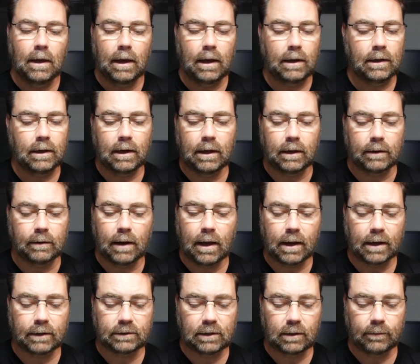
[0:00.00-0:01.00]
And again,
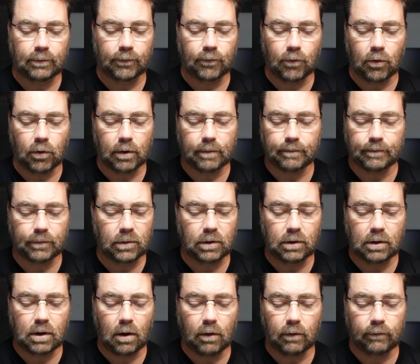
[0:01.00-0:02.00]
like I said before,
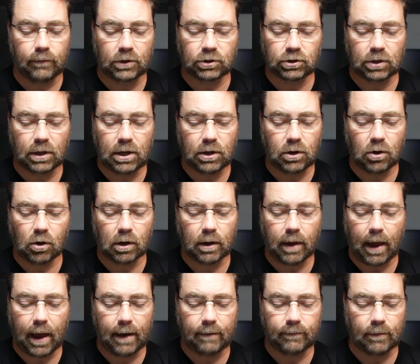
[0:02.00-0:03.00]
eventually you're going to
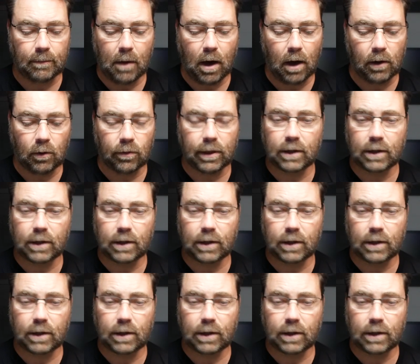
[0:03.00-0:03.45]
have a model